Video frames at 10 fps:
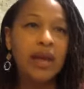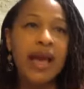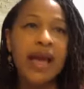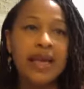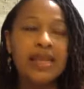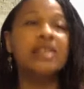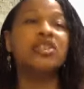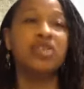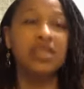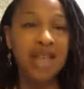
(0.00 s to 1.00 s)
And
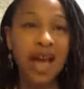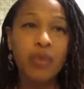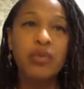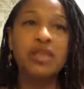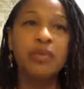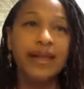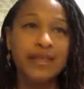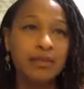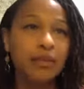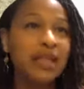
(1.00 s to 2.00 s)
it's to take
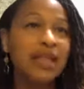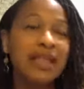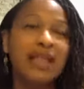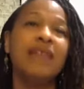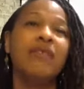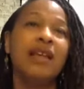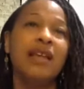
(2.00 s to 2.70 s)
responsibility.